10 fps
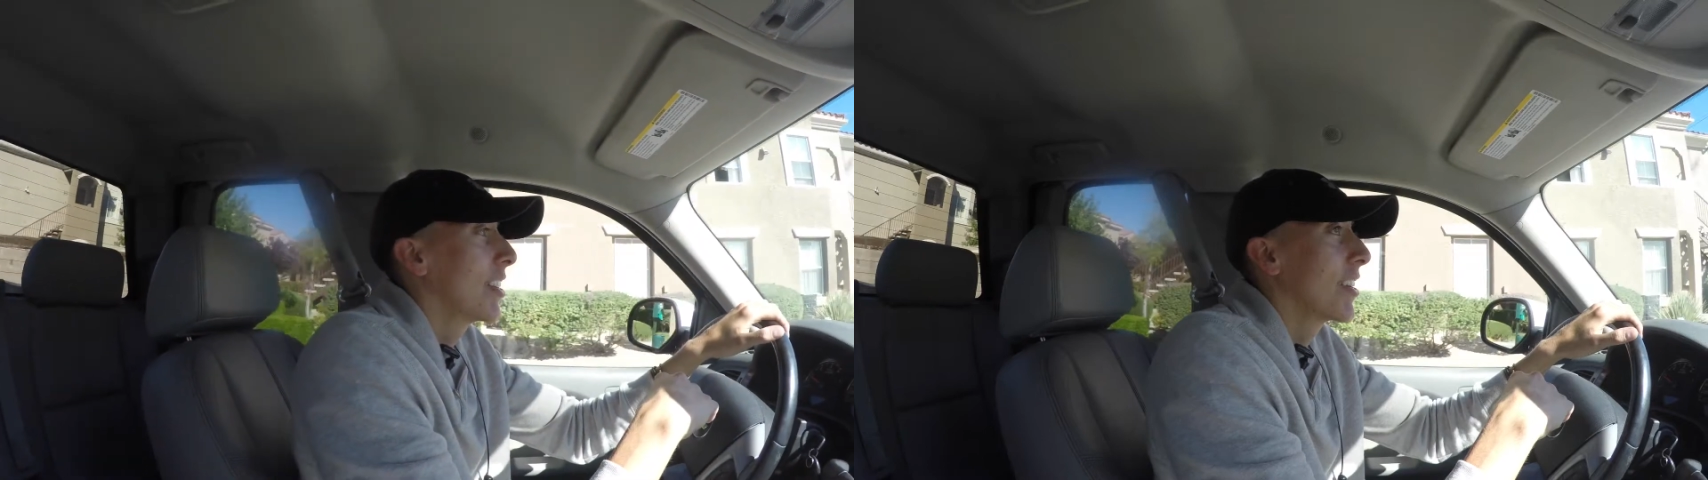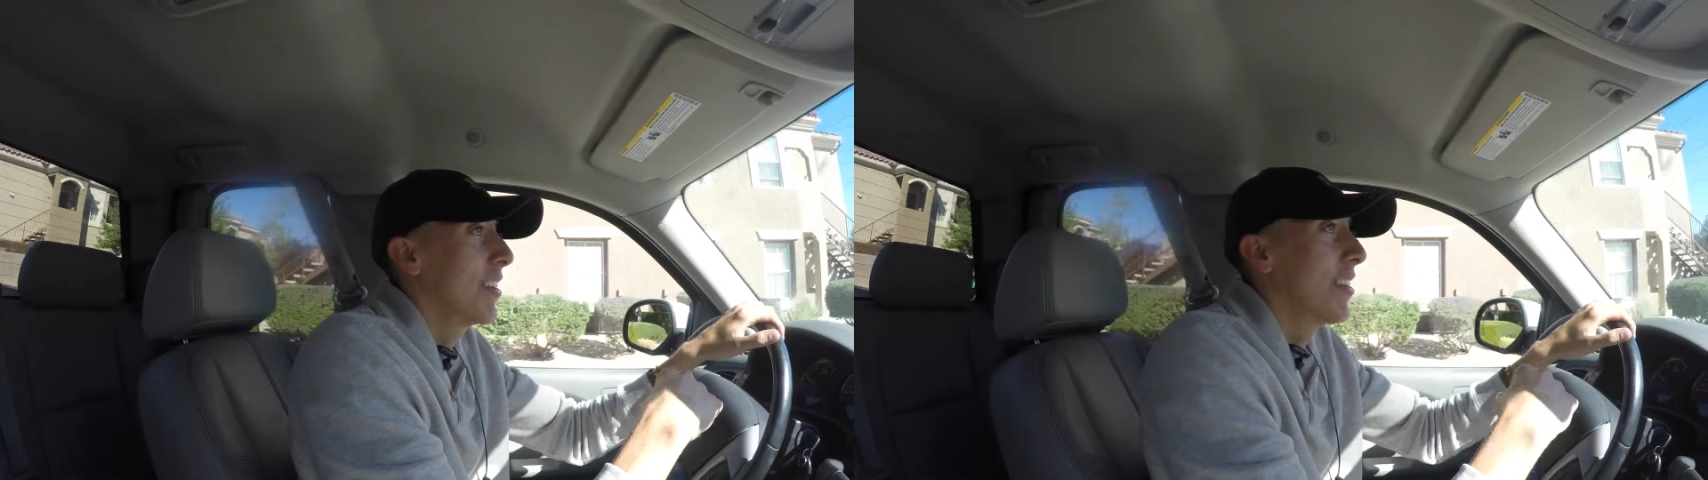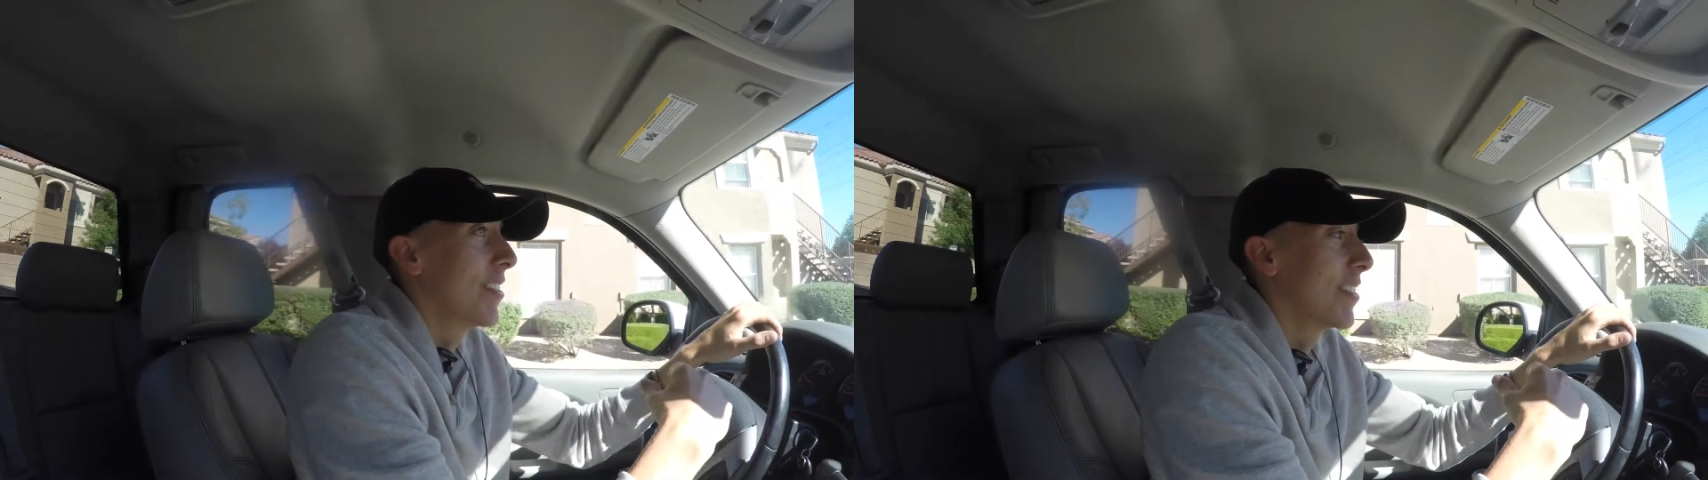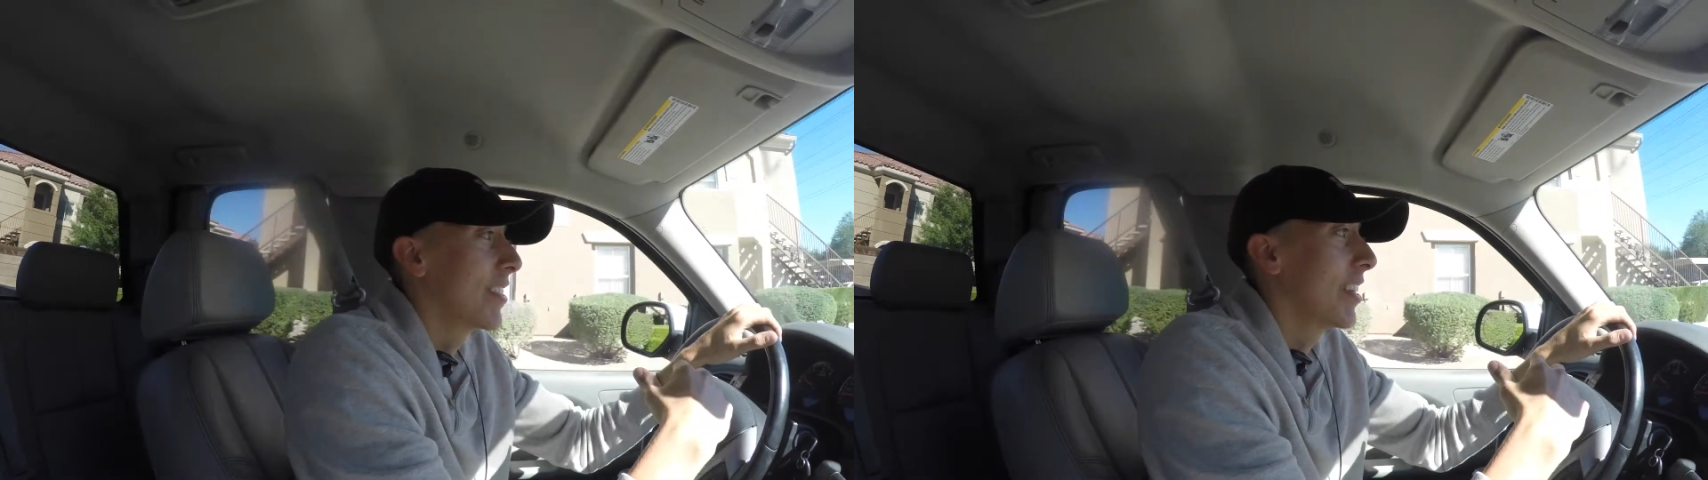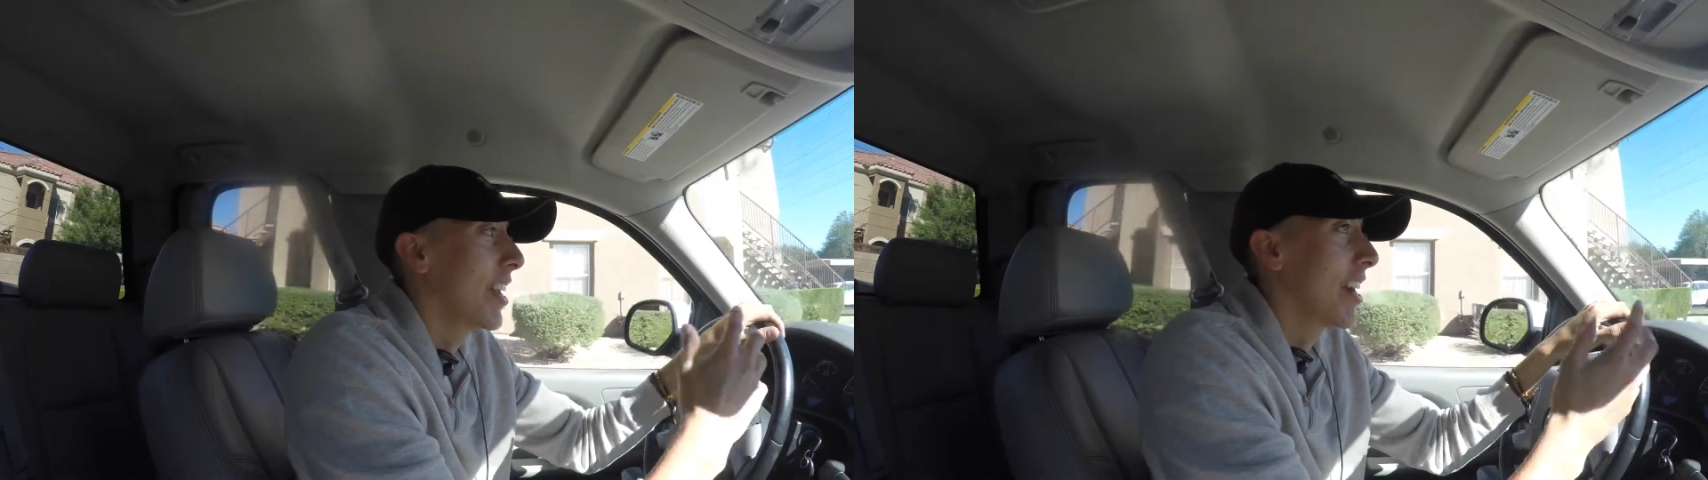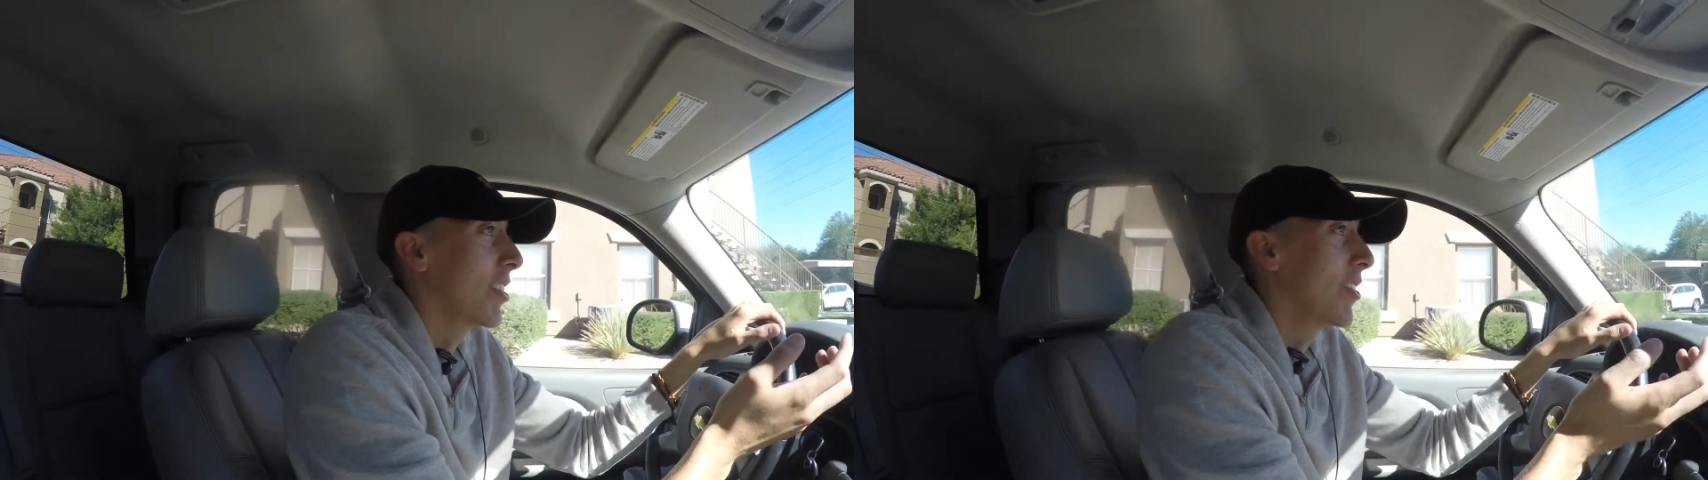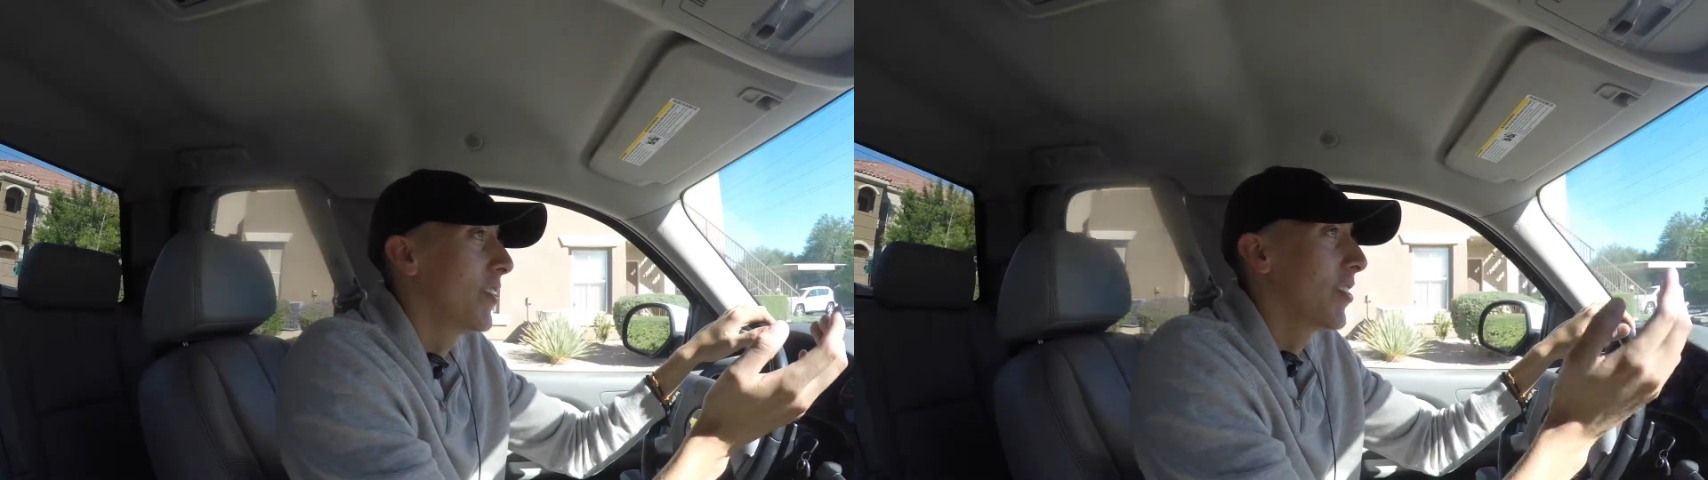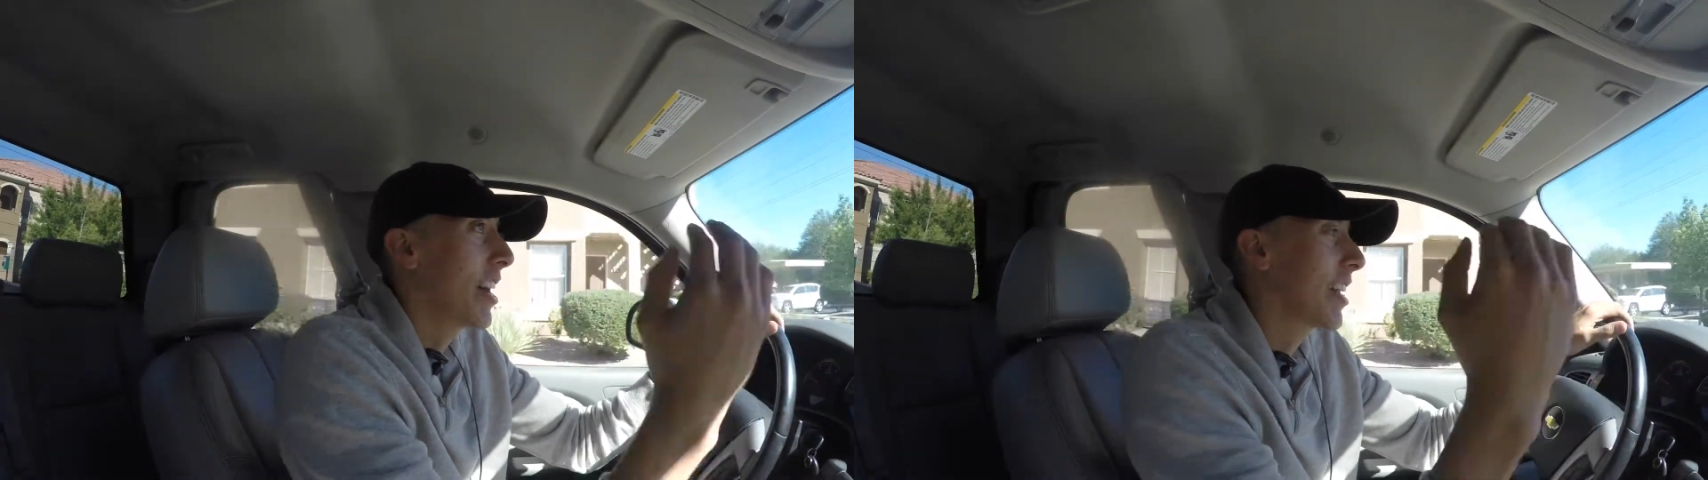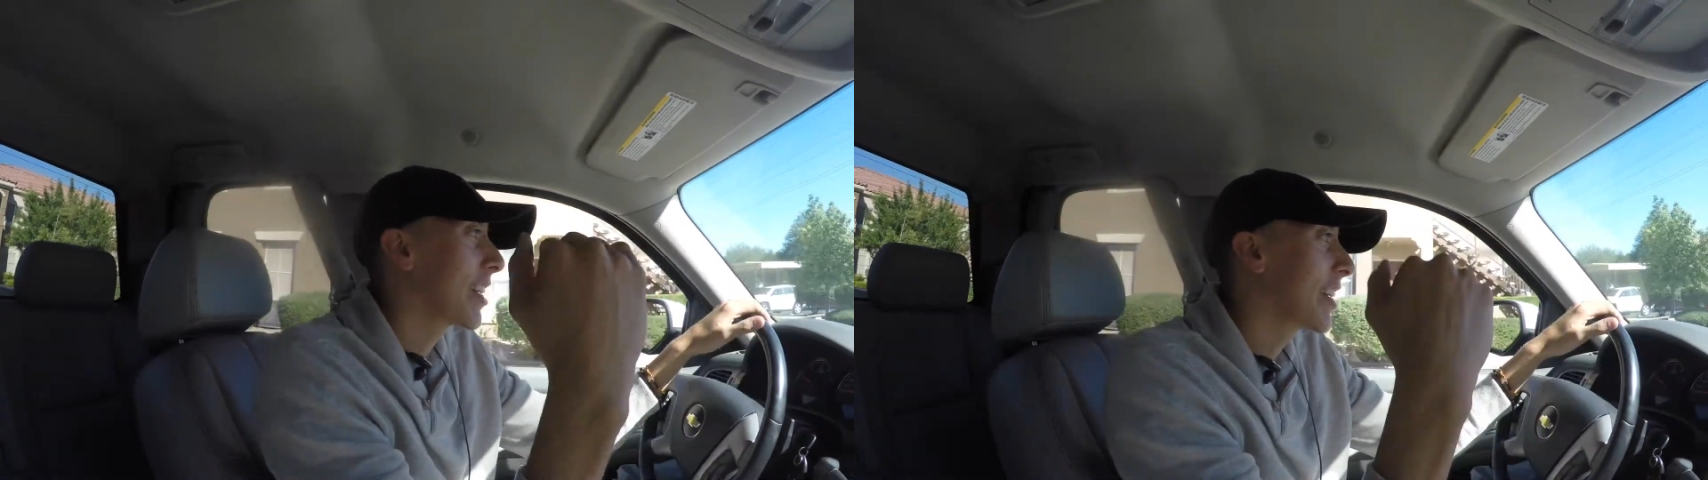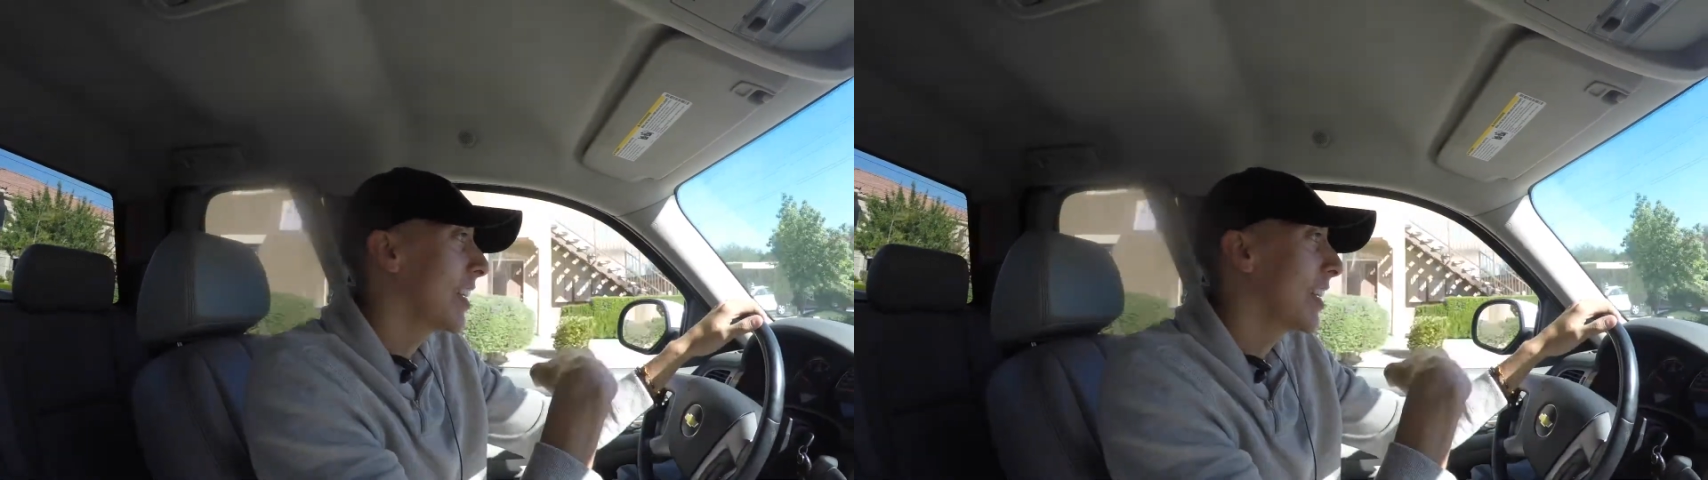you know, then I don't, like,